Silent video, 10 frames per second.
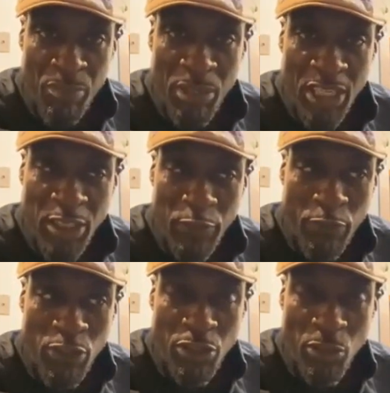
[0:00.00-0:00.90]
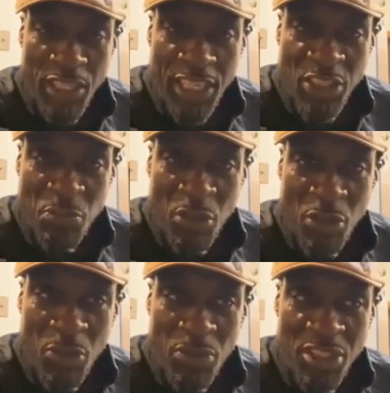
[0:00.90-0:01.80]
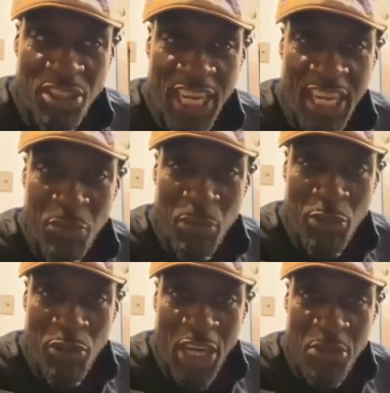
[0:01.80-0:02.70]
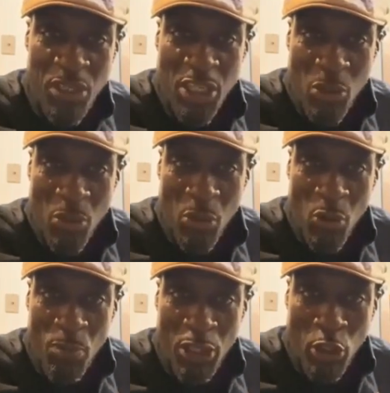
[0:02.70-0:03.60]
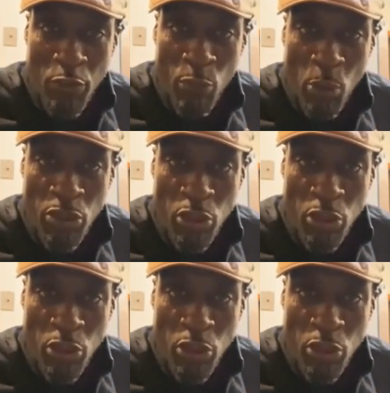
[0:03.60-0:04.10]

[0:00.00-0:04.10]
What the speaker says: because the first 30 days will decide whether or not you can go home and look forward